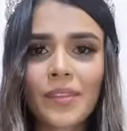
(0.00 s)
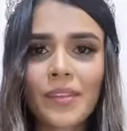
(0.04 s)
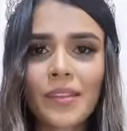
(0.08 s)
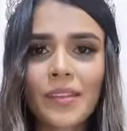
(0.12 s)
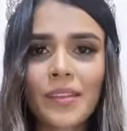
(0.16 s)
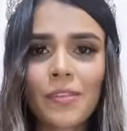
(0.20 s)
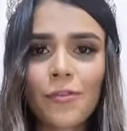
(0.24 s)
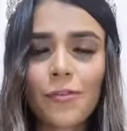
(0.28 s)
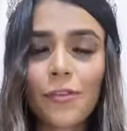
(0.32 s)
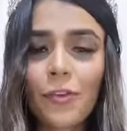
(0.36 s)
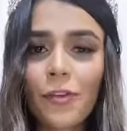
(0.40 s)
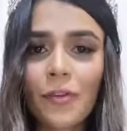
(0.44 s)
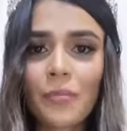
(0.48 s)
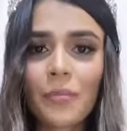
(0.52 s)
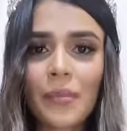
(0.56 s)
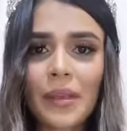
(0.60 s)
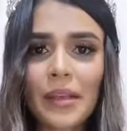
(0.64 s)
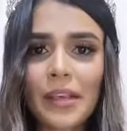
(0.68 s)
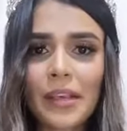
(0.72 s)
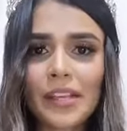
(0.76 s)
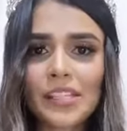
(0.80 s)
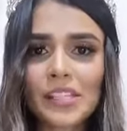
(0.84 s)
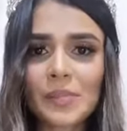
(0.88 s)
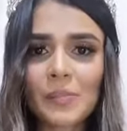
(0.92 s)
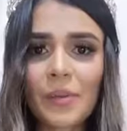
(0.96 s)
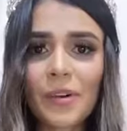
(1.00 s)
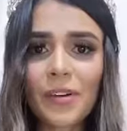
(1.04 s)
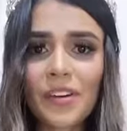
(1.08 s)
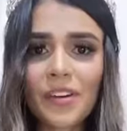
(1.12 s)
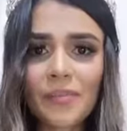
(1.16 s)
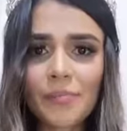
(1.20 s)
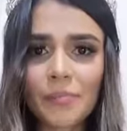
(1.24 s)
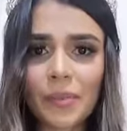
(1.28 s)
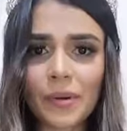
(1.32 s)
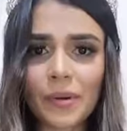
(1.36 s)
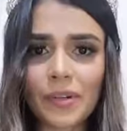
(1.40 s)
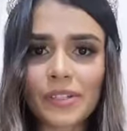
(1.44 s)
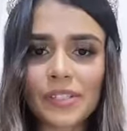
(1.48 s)
for me it's very
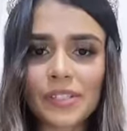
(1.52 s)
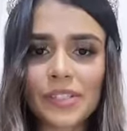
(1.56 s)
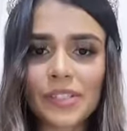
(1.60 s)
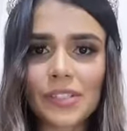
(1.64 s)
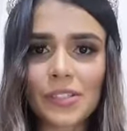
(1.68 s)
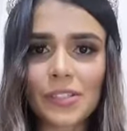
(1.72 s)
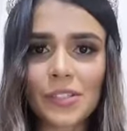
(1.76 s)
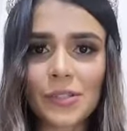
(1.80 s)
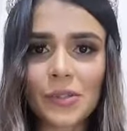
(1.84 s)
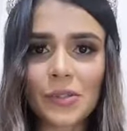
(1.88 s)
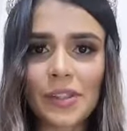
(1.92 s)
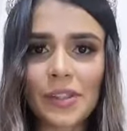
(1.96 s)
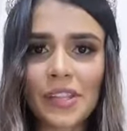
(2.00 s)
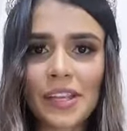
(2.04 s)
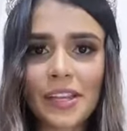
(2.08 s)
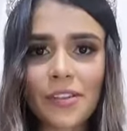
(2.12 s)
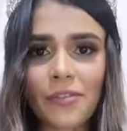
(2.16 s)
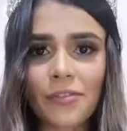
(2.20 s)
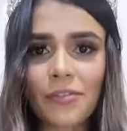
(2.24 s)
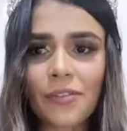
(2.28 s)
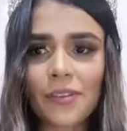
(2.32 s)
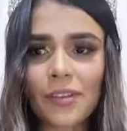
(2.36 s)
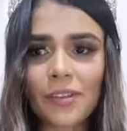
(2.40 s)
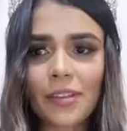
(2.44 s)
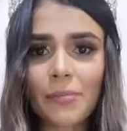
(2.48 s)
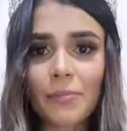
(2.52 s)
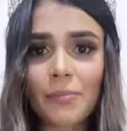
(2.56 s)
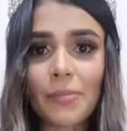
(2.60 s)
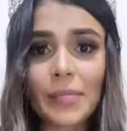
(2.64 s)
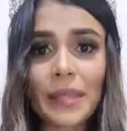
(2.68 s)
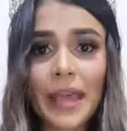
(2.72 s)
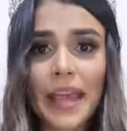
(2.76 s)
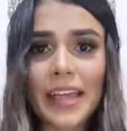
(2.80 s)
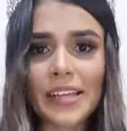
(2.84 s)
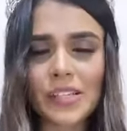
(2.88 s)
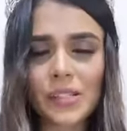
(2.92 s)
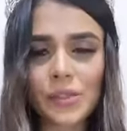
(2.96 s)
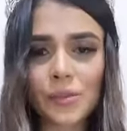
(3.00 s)
important to leave the
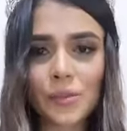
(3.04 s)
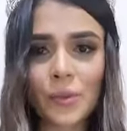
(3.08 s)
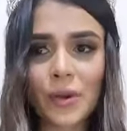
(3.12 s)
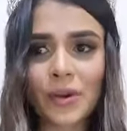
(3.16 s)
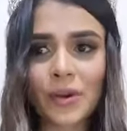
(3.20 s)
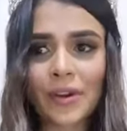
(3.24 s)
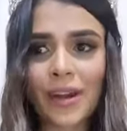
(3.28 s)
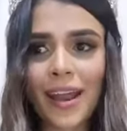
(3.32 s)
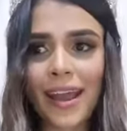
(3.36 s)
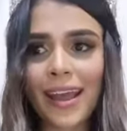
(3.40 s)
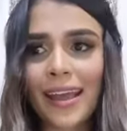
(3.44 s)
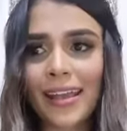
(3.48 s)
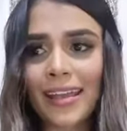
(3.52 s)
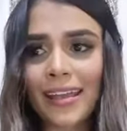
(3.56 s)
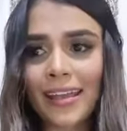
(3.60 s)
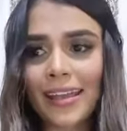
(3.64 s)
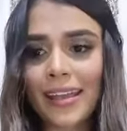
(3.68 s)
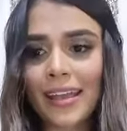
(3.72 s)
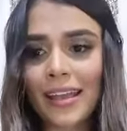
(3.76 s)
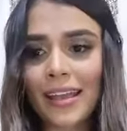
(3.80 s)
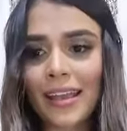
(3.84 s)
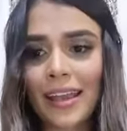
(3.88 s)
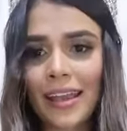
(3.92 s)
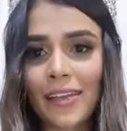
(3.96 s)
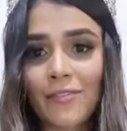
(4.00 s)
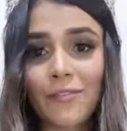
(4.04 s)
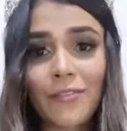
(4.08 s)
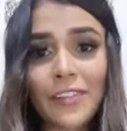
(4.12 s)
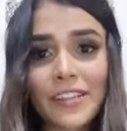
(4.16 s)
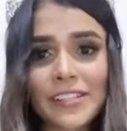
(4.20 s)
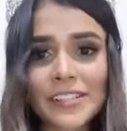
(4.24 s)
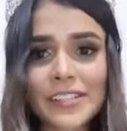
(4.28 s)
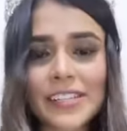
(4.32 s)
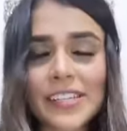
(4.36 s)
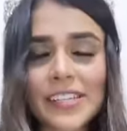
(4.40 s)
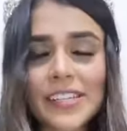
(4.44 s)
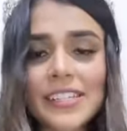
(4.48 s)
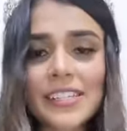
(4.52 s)
place where I
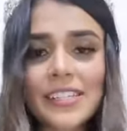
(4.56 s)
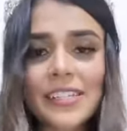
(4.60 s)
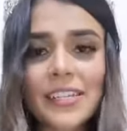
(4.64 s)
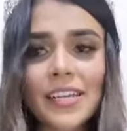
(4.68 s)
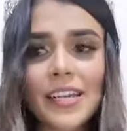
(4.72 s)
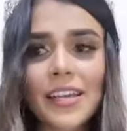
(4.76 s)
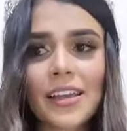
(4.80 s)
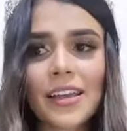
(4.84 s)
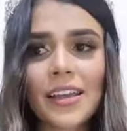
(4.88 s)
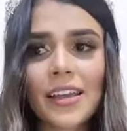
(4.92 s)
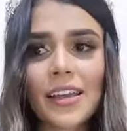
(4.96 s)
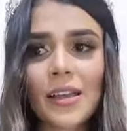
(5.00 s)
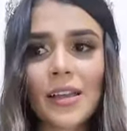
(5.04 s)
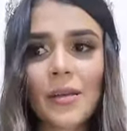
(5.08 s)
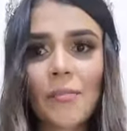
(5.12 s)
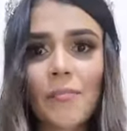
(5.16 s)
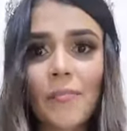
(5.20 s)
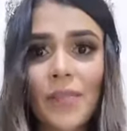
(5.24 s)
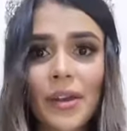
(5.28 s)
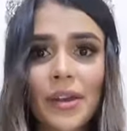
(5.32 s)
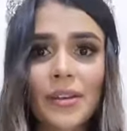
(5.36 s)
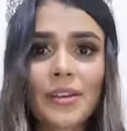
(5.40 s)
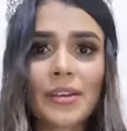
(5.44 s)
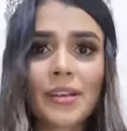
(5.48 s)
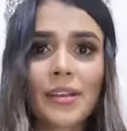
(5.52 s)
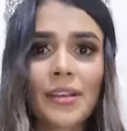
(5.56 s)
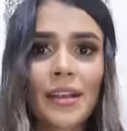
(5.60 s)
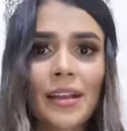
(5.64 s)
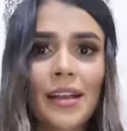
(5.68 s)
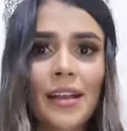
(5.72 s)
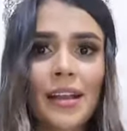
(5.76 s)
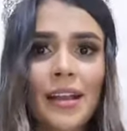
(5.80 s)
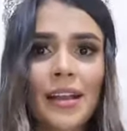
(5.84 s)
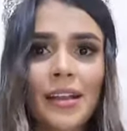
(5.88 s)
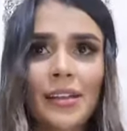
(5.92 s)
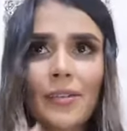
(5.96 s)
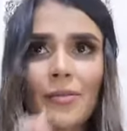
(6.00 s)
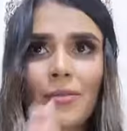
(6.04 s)
visit better
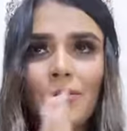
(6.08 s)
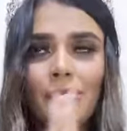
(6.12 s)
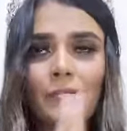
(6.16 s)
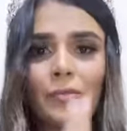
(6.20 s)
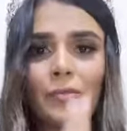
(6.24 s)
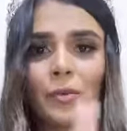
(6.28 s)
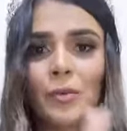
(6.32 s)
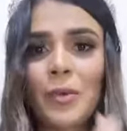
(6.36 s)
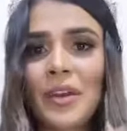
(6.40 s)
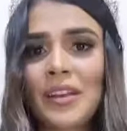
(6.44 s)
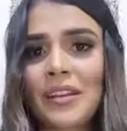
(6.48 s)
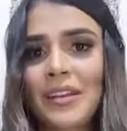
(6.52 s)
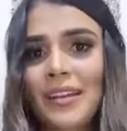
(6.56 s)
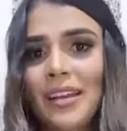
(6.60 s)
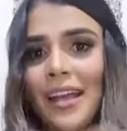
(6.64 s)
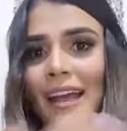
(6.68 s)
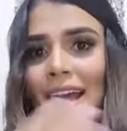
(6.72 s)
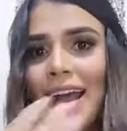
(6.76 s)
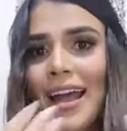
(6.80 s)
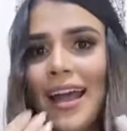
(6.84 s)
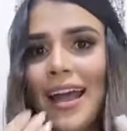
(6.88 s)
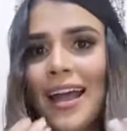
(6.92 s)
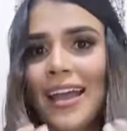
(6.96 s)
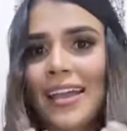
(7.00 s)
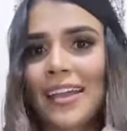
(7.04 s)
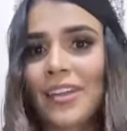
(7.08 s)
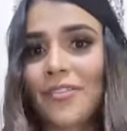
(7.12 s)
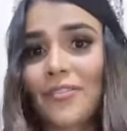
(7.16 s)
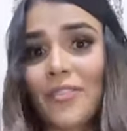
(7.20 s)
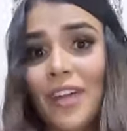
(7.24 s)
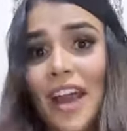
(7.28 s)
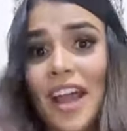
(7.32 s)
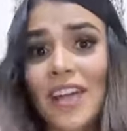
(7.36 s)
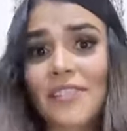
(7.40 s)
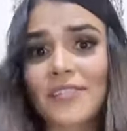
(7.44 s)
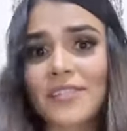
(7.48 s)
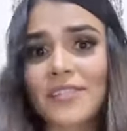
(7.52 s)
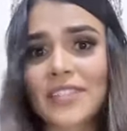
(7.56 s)
when I
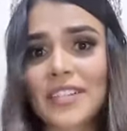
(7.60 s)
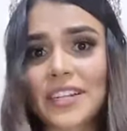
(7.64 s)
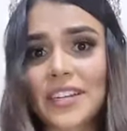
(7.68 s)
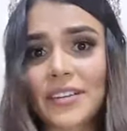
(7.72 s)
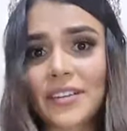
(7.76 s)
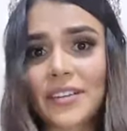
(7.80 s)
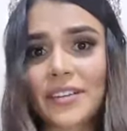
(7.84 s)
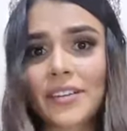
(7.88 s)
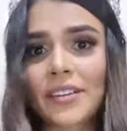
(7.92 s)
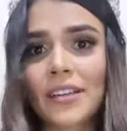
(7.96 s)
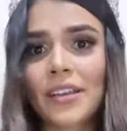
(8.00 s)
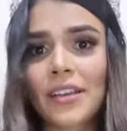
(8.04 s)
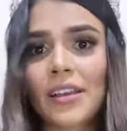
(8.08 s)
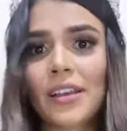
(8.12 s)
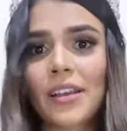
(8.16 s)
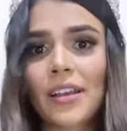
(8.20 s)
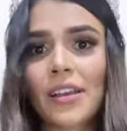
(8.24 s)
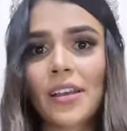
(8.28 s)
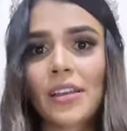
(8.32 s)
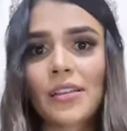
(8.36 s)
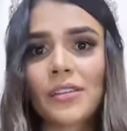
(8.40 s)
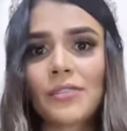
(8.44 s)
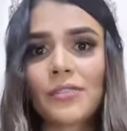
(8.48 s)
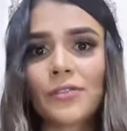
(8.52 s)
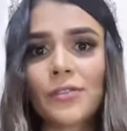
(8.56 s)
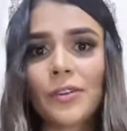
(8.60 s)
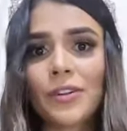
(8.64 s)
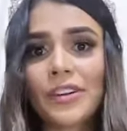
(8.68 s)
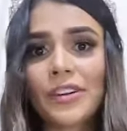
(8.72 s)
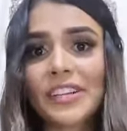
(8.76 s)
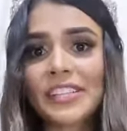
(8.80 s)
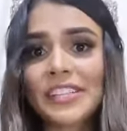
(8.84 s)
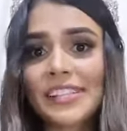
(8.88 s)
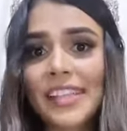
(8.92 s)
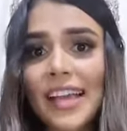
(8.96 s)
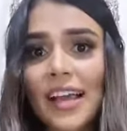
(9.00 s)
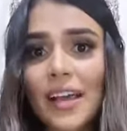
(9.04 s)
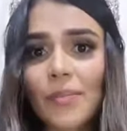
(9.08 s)
arrive there. For
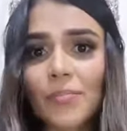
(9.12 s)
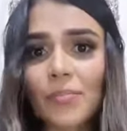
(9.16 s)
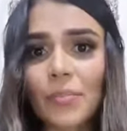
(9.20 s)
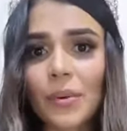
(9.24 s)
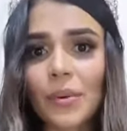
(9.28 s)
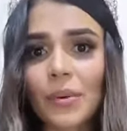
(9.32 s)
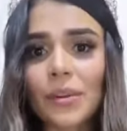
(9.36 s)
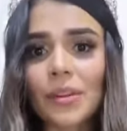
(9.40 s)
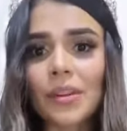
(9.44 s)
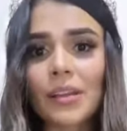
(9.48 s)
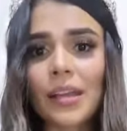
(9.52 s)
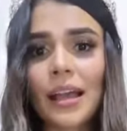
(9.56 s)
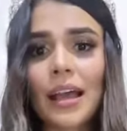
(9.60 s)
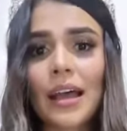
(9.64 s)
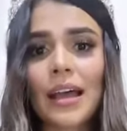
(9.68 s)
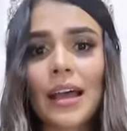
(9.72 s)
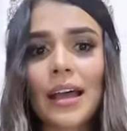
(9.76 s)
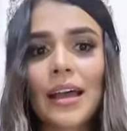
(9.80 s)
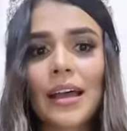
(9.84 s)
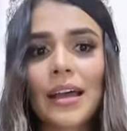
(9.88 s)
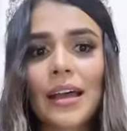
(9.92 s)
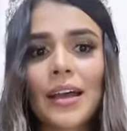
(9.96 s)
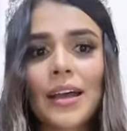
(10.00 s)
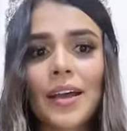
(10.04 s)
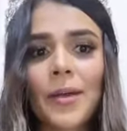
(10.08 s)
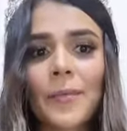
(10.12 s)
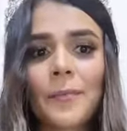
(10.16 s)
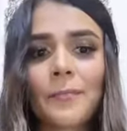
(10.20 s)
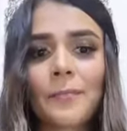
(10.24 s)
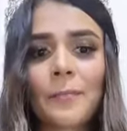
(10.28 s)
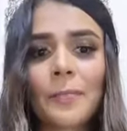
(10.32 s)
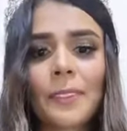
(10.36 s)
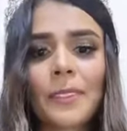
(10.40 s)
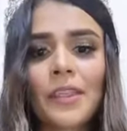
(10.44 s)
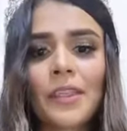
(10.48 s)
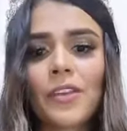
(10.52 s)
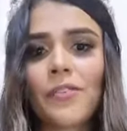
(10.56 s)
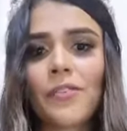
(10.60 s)
example,
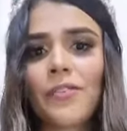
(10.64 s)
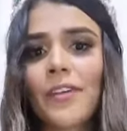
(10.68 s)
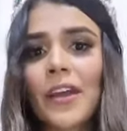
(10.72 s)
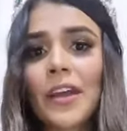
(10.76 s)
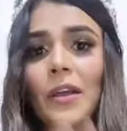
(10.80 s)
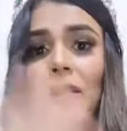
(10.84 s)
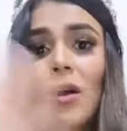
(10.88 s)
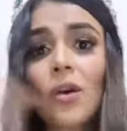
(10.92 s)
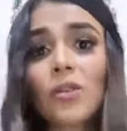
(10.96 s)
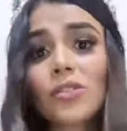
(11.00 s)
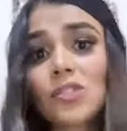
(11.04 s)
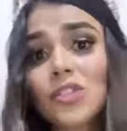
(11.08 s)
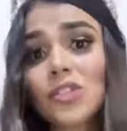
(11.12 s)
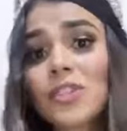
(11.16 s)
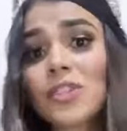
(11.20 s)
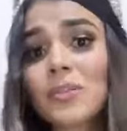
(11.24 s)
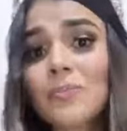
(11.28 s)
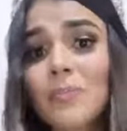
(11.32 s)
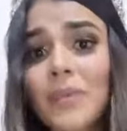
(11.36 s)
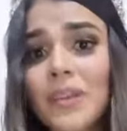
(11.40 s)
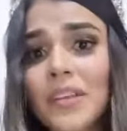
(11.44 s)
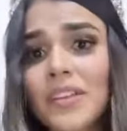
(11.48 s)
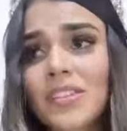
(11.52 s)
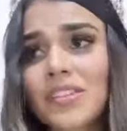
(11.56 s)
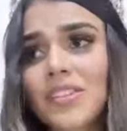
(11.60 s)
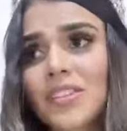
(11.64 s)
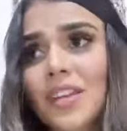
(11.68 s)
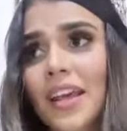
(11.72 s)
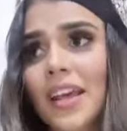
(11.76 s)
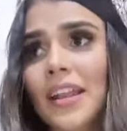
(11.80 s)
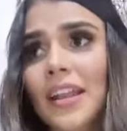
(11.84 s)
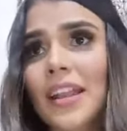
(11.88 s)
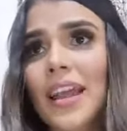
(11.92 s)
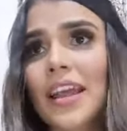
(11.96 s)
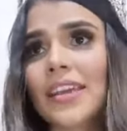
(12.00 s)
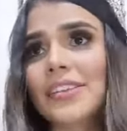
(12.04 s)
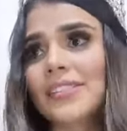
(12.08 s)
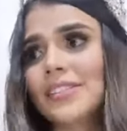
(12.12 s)
if I go to the beach
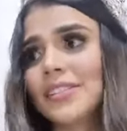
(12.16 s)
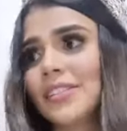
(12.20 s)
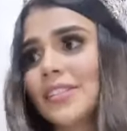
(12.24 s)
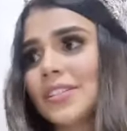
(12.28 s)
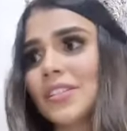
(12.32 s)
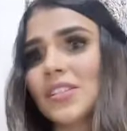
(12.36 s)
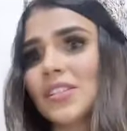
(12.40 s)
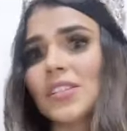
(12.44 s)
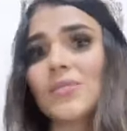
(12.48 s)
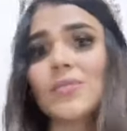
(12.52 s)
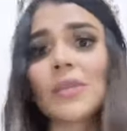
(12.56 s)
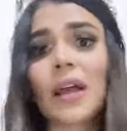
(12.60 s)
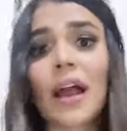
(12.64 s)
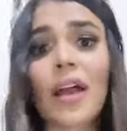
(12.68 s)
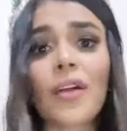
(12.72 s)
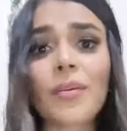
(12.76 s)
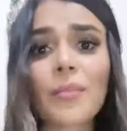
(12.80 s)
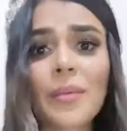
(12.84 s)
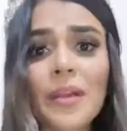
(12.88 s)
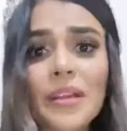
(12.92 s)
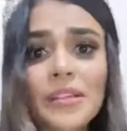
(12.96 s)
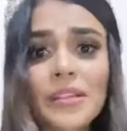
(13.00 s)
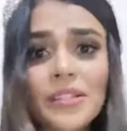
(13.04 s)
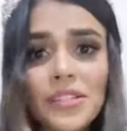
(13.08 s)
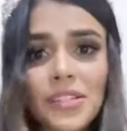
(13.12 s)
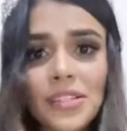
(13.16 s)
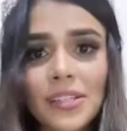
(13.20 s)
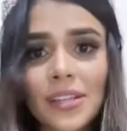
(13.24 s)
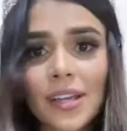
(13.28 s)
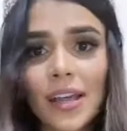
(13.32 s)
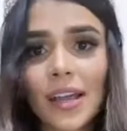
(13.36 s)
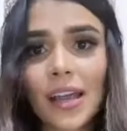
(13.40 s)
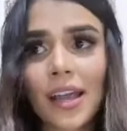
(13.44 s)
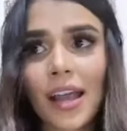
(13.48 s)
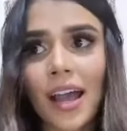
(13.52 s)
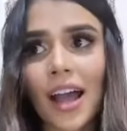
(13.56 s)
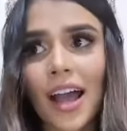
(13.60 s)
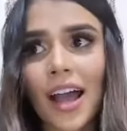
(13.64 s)
and I see some garbage,
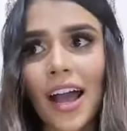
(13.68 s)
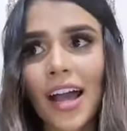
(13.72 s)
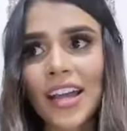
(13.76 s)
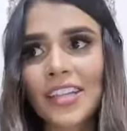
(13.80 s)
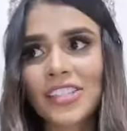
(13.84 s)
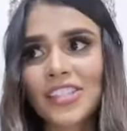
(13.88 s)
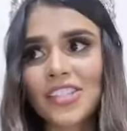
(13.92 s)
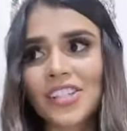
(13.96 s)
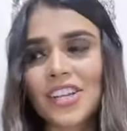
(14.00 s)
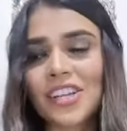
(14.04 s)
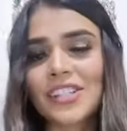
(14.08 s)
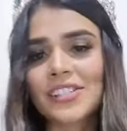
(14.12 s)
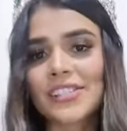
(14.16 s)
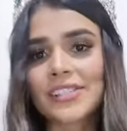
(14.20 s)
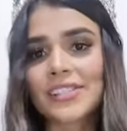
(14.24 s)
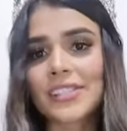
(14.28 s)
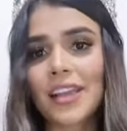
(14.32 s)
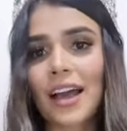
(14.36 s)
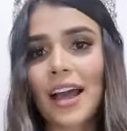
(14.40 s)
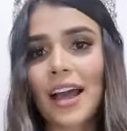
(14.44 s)
I just